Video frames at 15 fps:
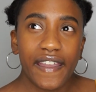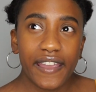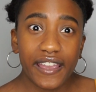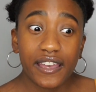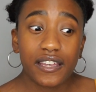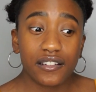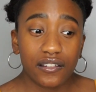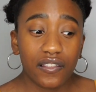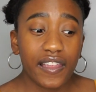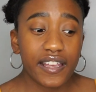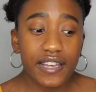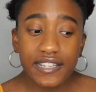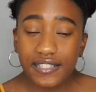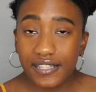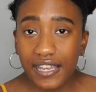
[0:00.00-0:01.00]
And
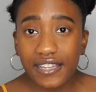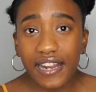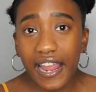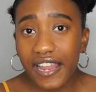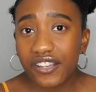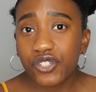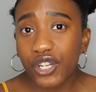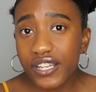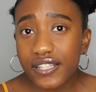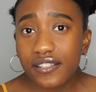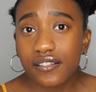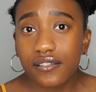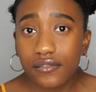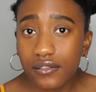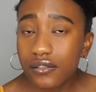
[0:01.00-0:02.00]
like I said,
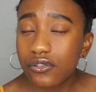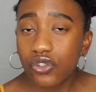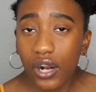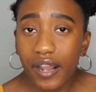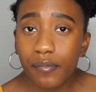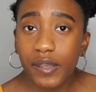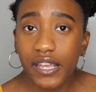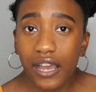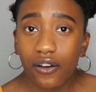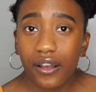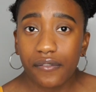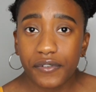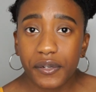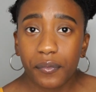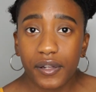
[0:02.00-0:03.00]
AHAs dry me out
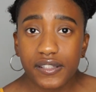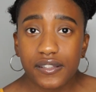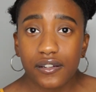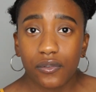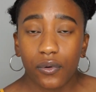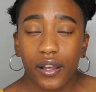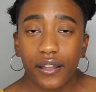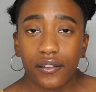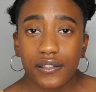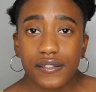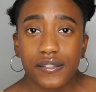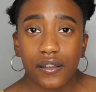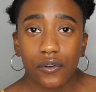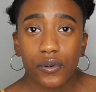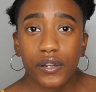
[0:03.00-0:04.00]
every once in a while,
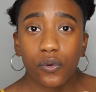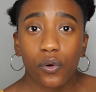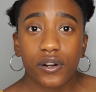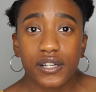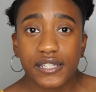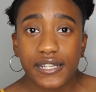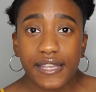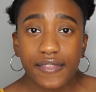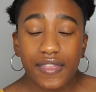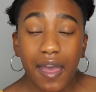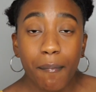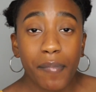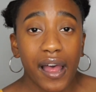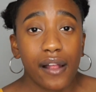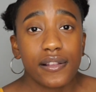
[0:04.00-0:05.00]
so in order to get
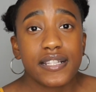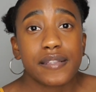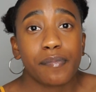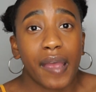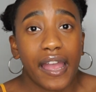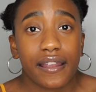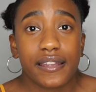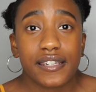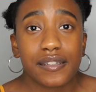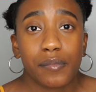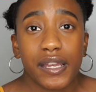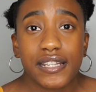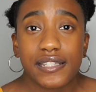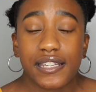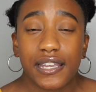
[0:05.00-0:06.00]
that balance back into
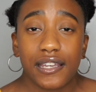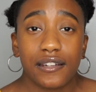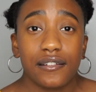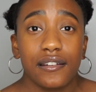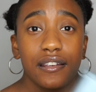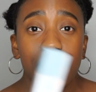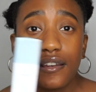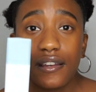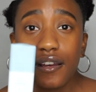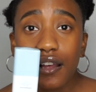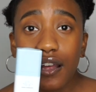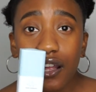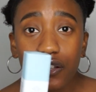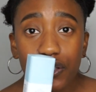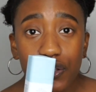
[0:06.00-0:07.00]
my skin,
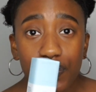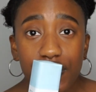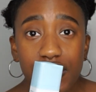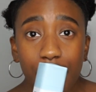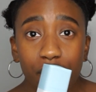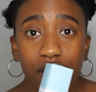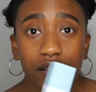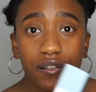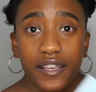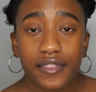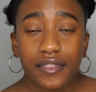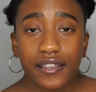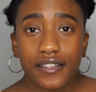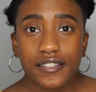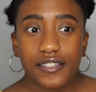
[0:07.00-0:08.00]
I'll use something like
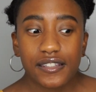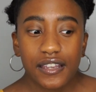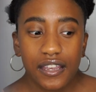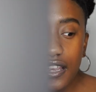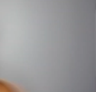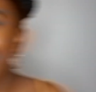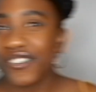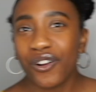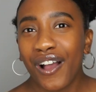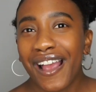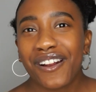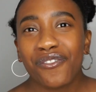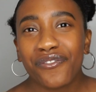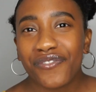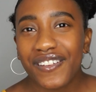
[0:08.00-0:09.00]
this. I
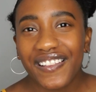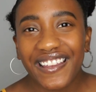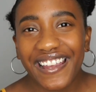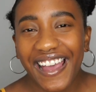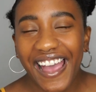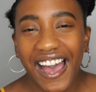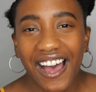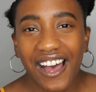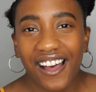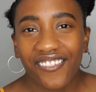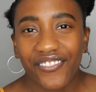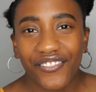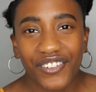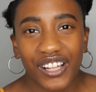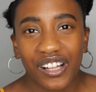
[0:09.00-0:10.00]
don't feel like I
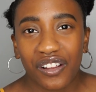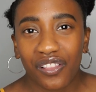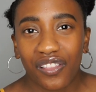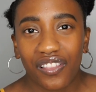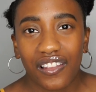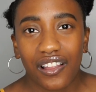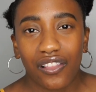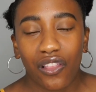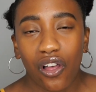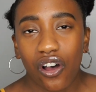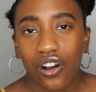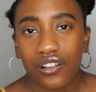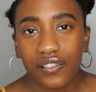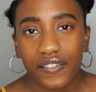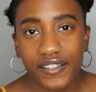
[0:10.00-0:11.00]
have a
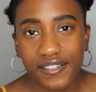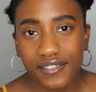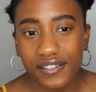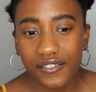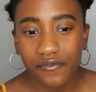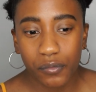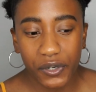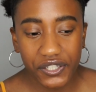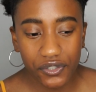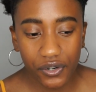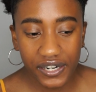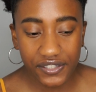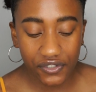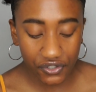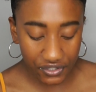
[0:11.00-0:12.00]
long list of
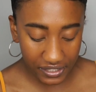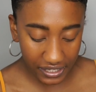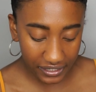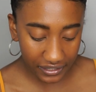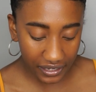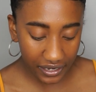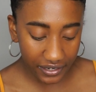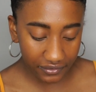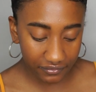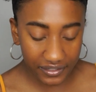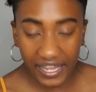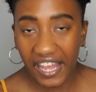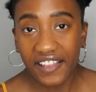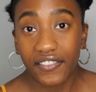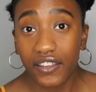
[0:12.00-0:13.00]
moisturizers that I
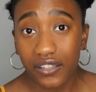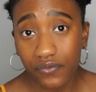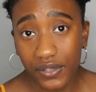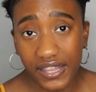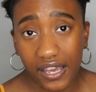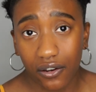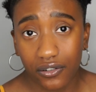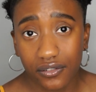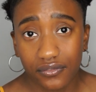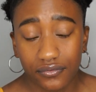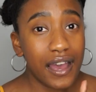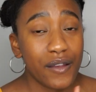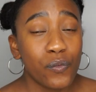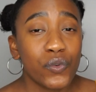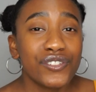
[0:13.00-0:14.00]
can't live without.
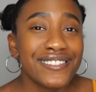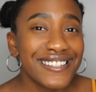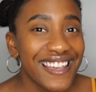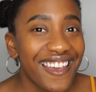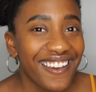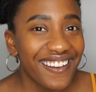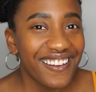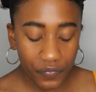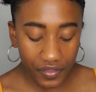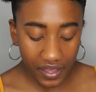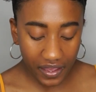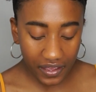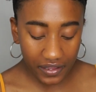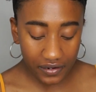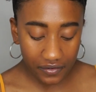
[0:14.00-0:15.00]
I will say
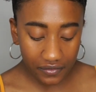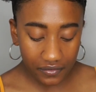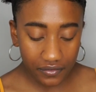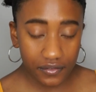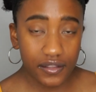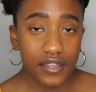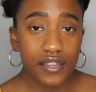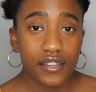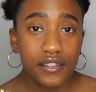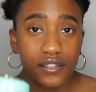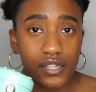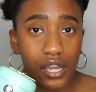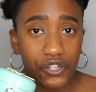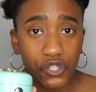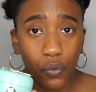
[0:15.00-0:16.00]
that the
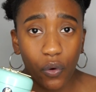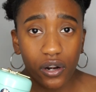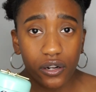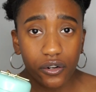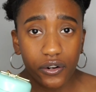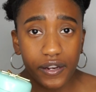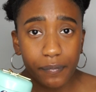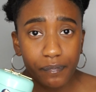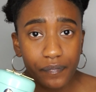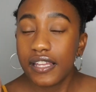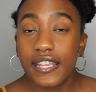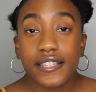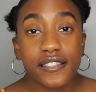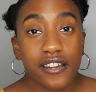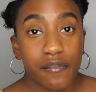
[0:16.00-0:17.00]
Tatcha Water Cream
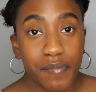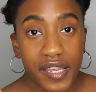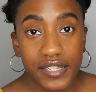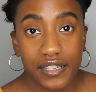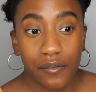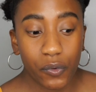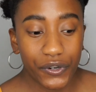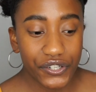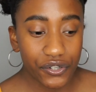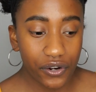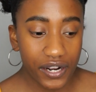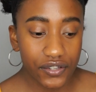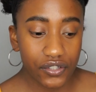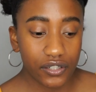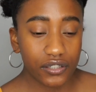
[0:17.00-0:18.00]
is an amazing
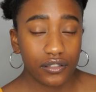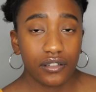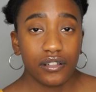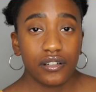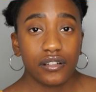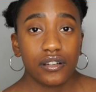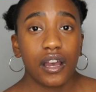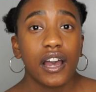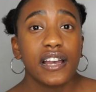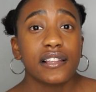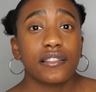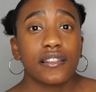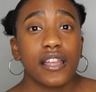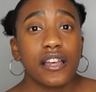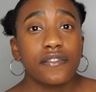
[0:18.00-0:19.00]
moisturizer. I
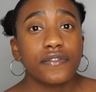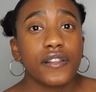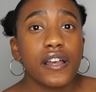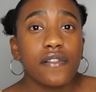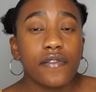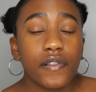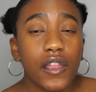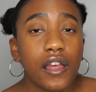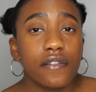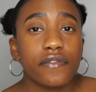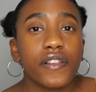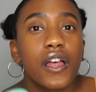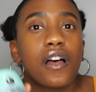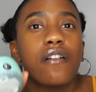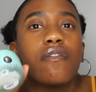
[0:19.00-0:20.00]
love, love, love,
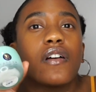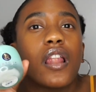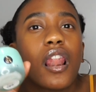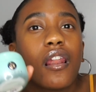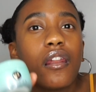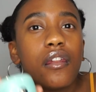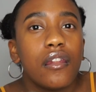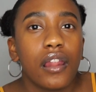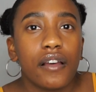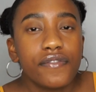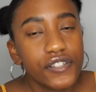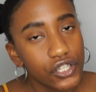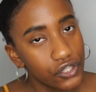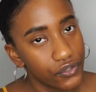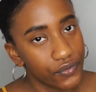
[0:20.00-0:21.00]
love,
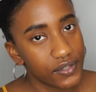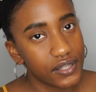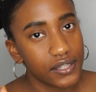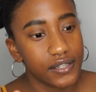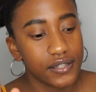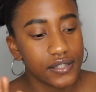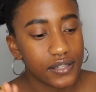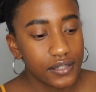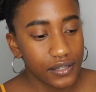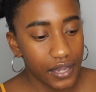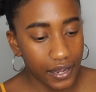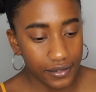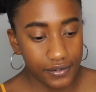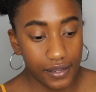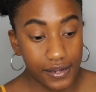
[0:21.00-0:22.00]
love to use this
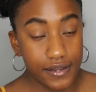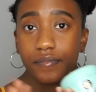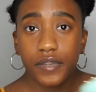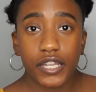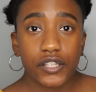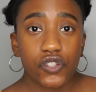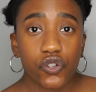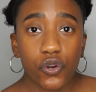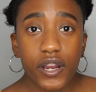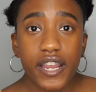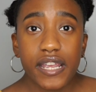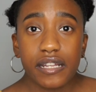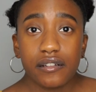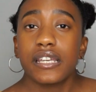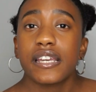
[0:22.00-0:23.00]
at night. It's
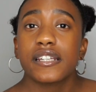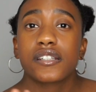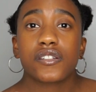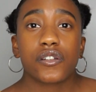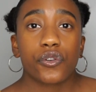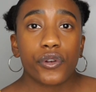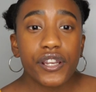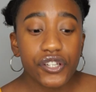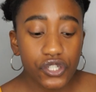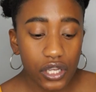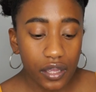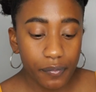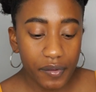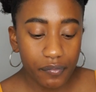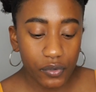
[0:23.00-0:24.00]
great. It does a great
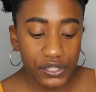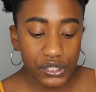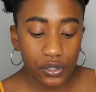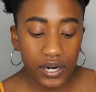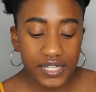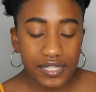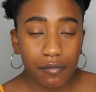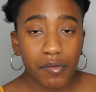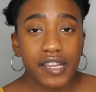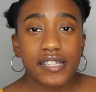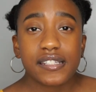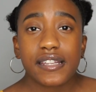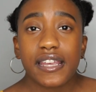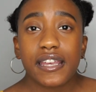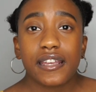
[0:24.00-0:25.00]
job at moisturizing my
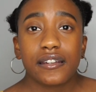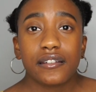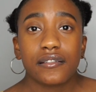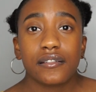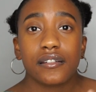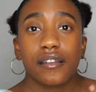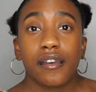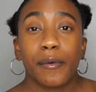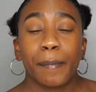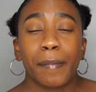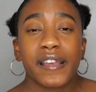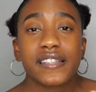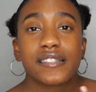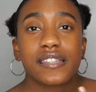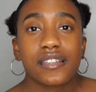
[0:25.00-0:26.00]
skin, and
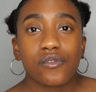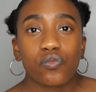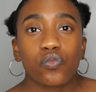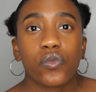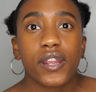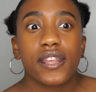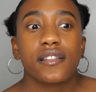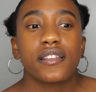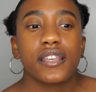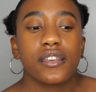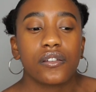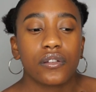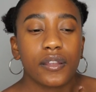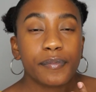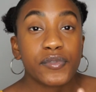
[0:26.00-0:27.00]
my skin
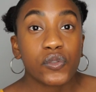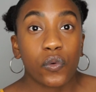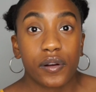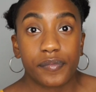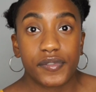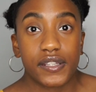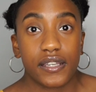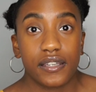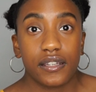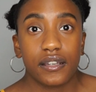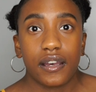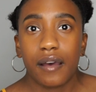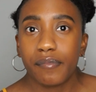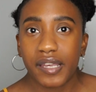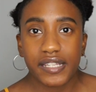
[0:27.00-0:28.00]
really absorbs it
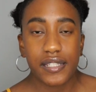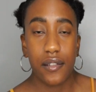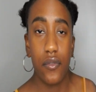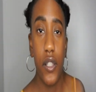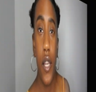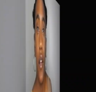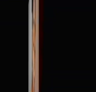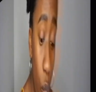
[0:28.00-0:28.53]
amazingly.